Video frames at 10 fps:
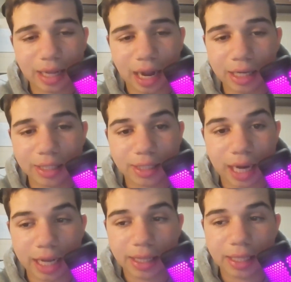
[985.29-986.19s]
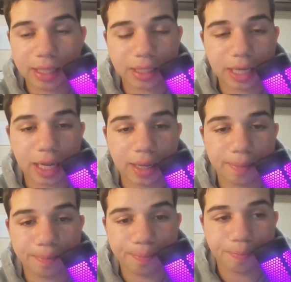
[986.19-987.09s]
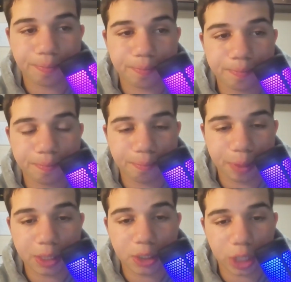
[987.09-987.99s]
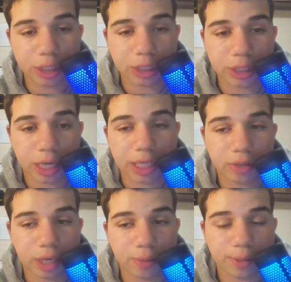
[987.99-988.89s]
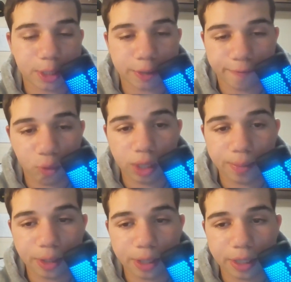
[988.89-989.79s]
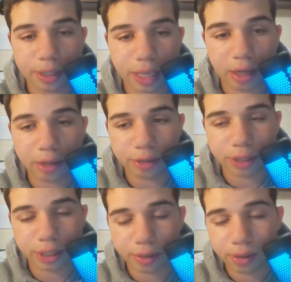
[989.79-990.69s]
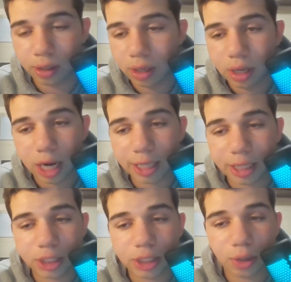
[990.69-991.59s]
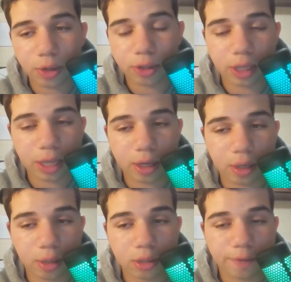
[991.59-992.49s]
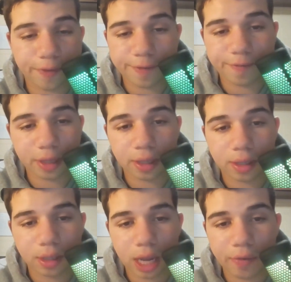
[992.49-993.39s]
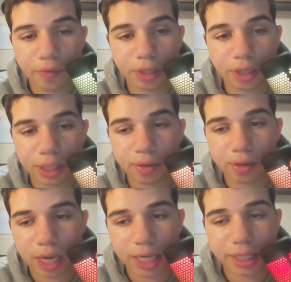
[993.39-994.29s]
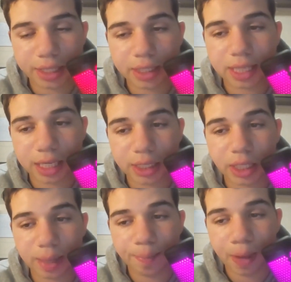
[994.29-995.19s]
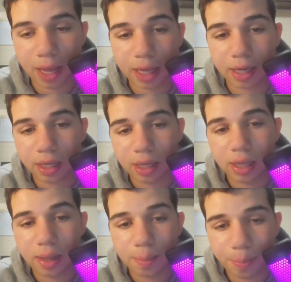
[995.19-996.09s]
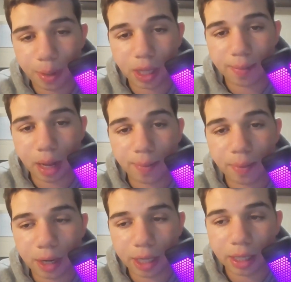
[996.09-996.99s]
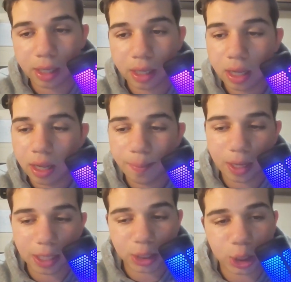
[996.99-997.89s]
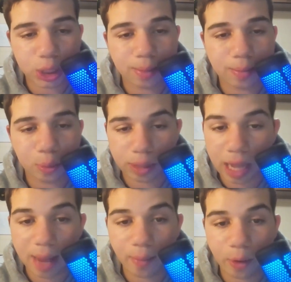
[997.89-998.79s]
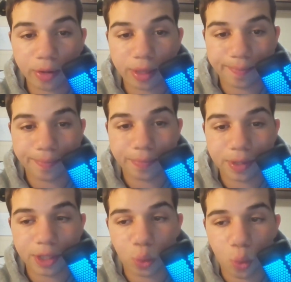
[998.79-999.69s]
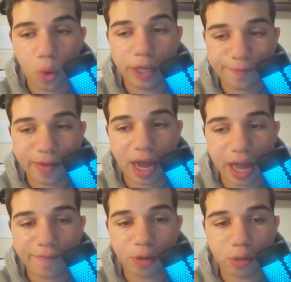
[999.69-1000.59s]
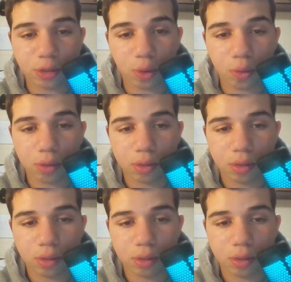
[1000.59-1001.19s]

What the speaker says: Honestly, I think this guy could beat Judge's contract, which is $40 million a year. I think Soto can get close to 50. I really do. I think this guy's can get paid big amount of money because he's going to be damn worth it. 25 years old.